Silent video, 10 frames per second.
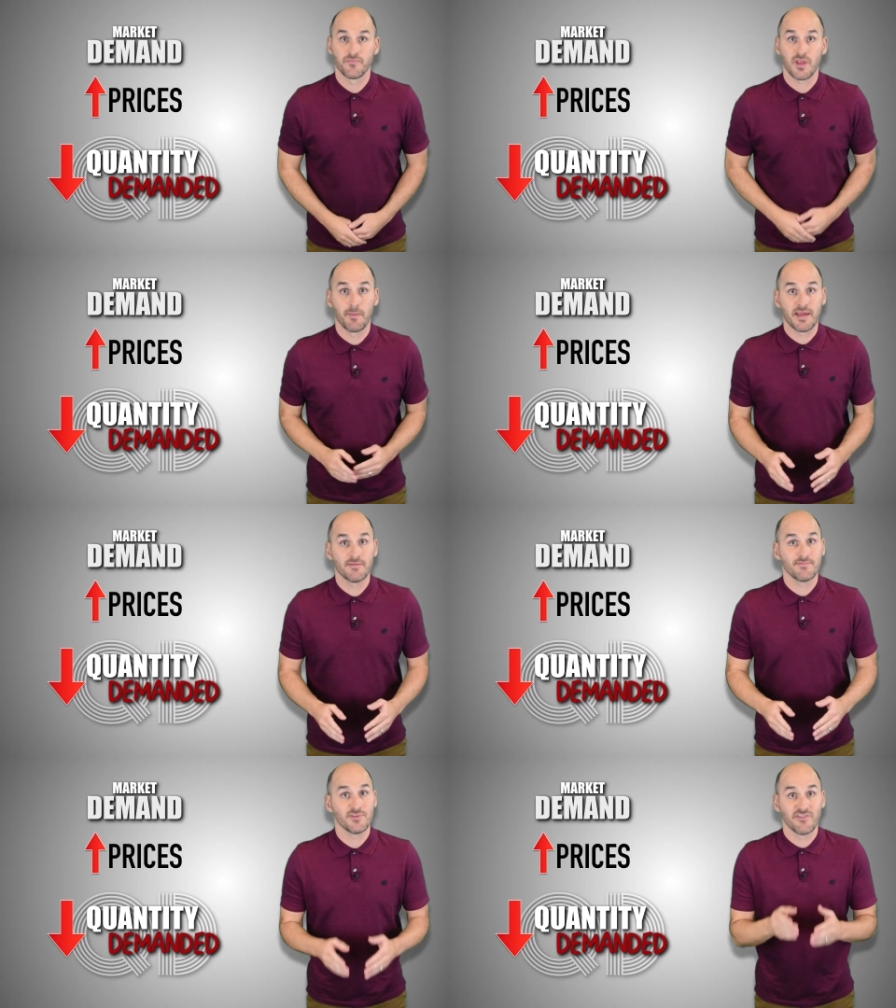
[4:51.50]
I
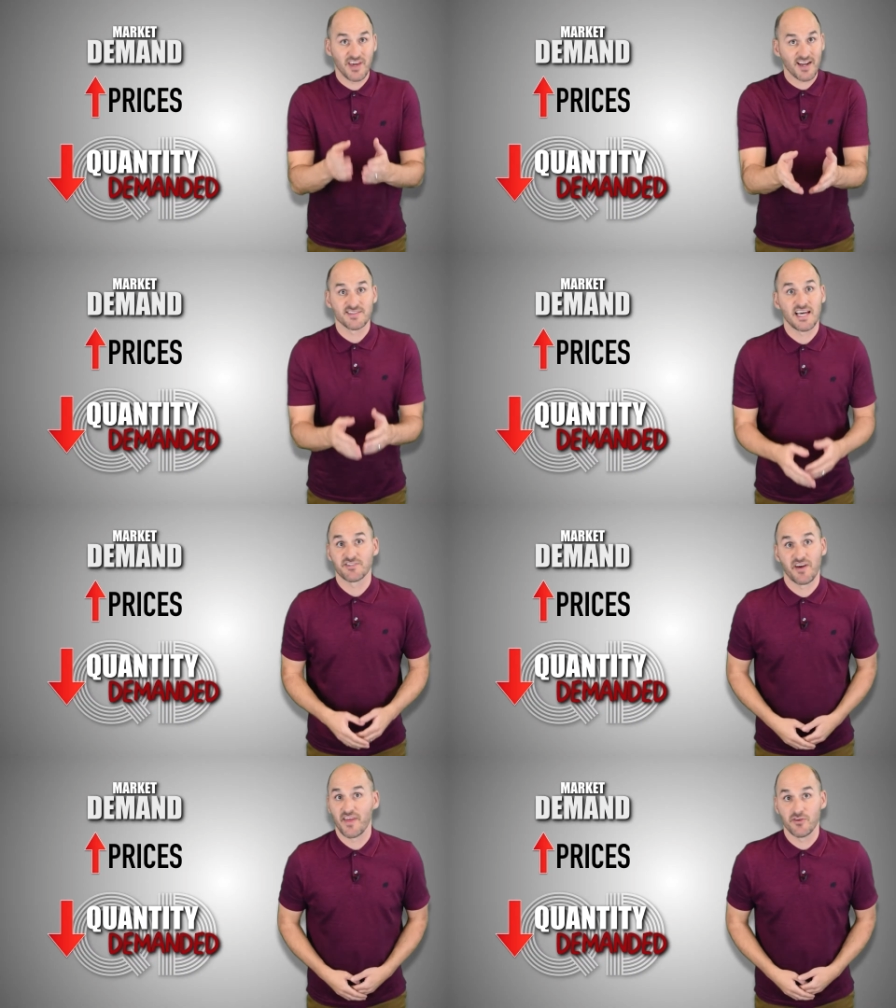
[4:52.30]
mean, you've got to
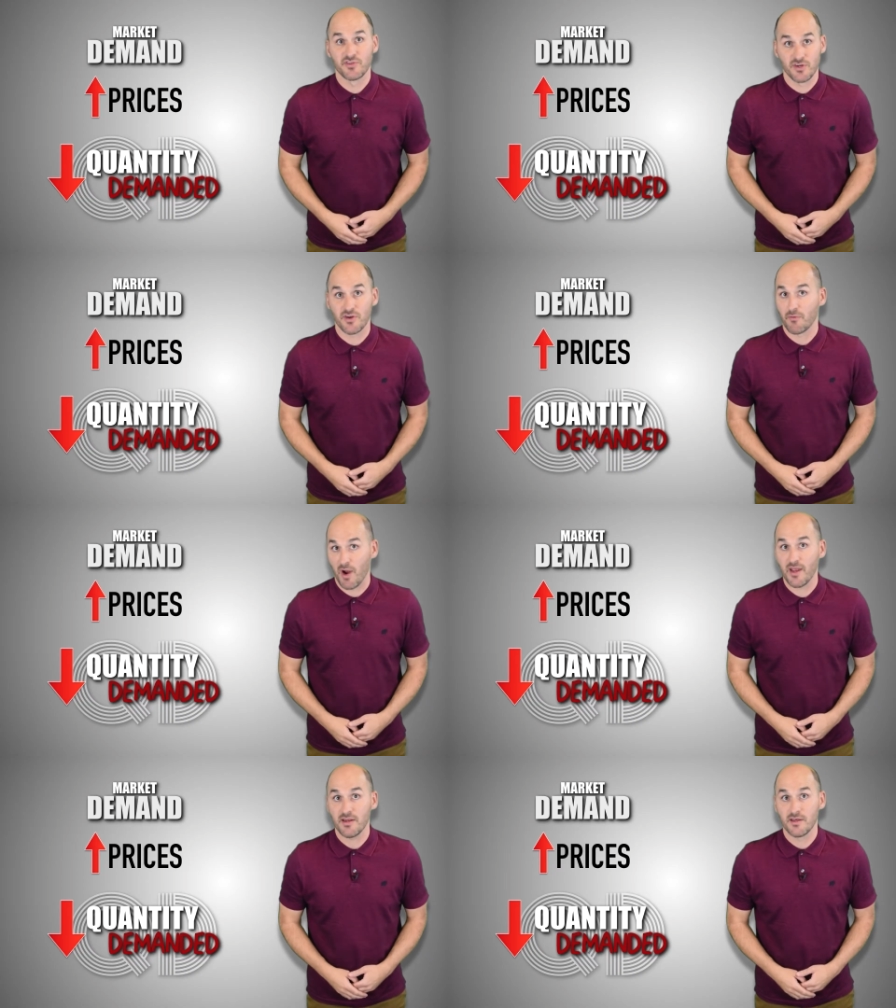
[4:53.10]
satisfy that utility,
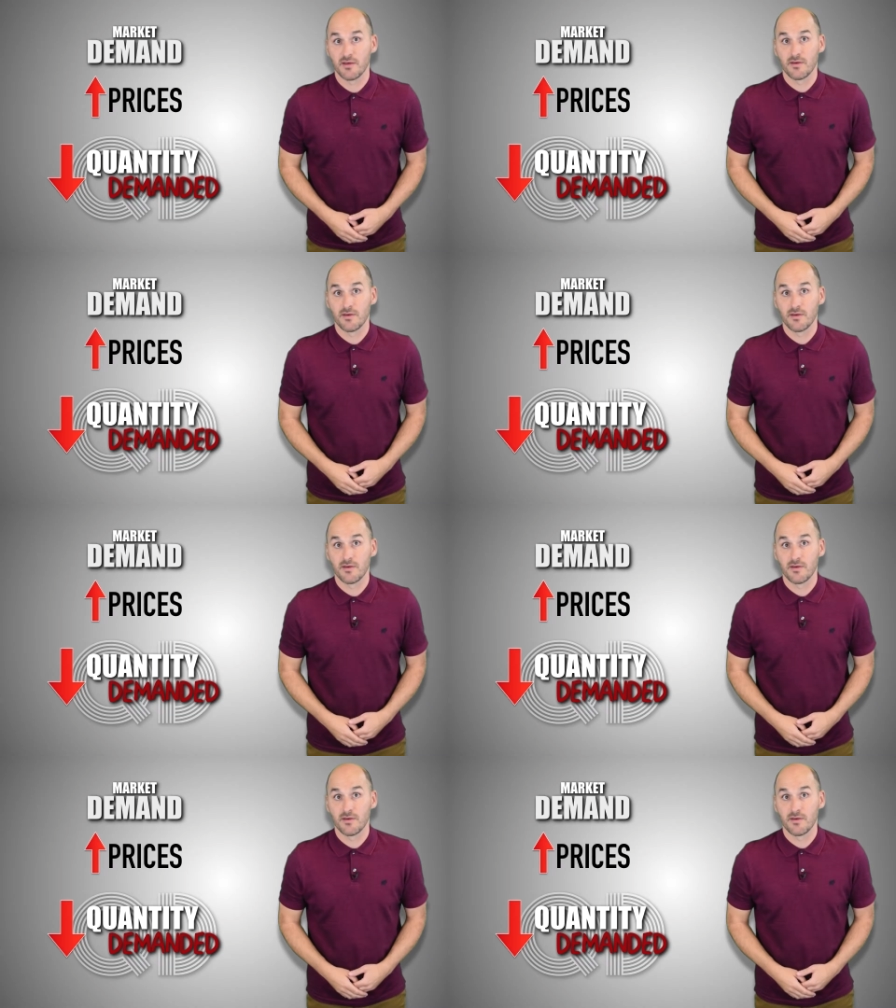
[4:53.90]
right?